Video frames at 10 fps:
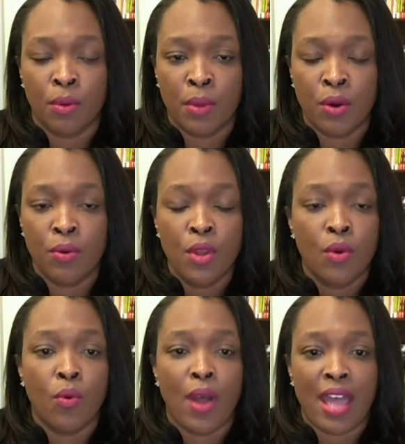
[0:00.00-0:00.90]
remote
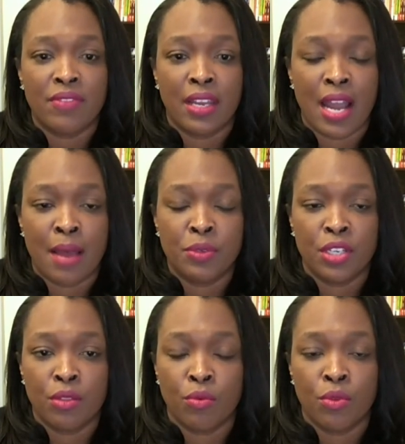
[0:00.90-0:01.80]
will have that
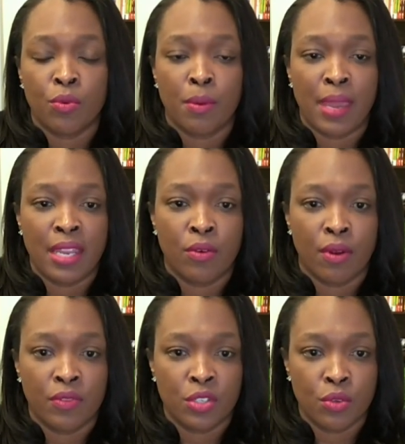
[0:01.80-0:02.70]
option through the remainder
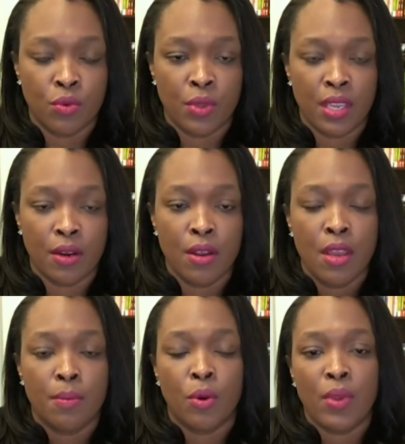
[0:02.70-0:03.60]
of the school year.
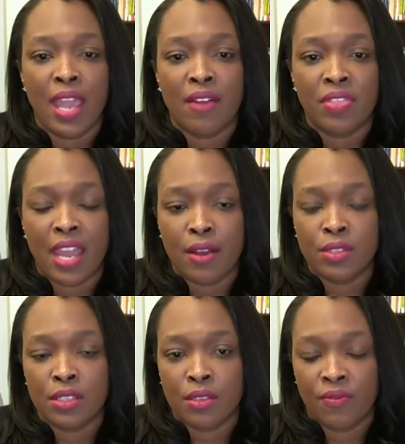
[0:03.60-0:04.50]
But we have
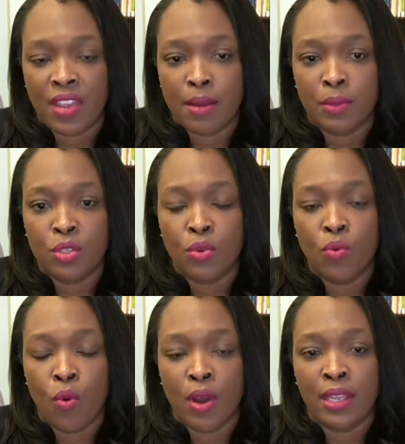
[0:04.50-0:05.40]
thousands of families who
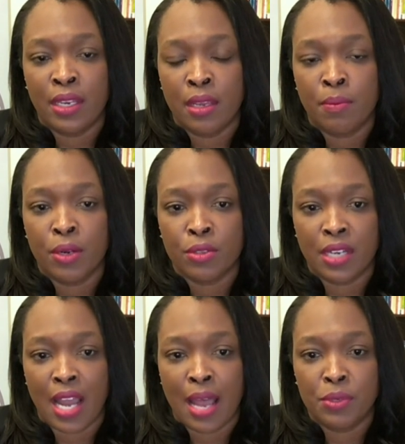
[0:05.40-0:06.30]
want an
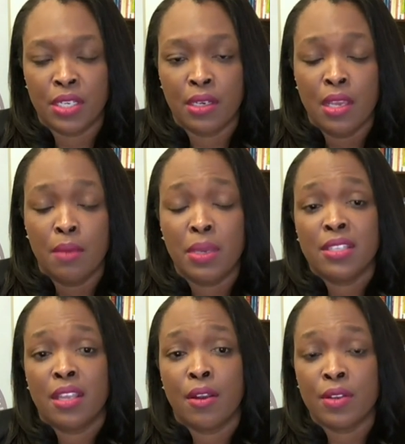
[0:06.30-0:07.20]
in-person option
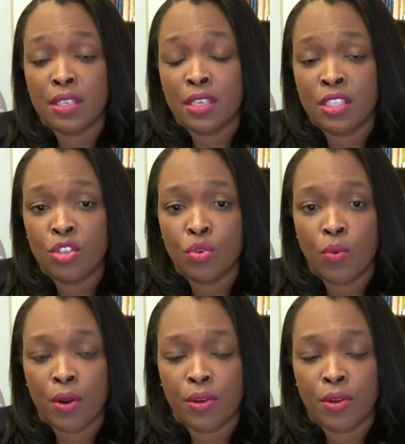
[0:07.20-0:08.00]
because they're essential